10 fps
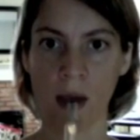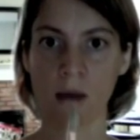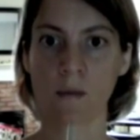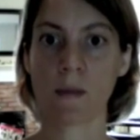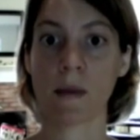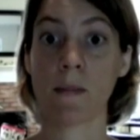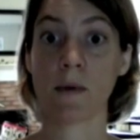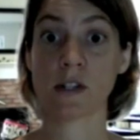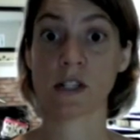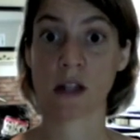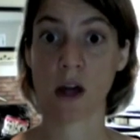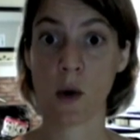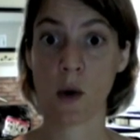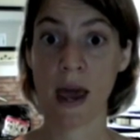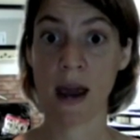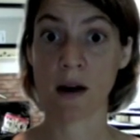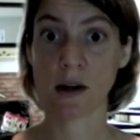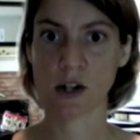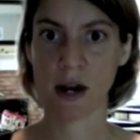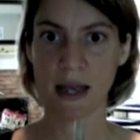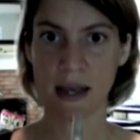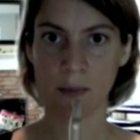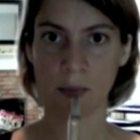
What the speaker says: Remember, slow air. Try again.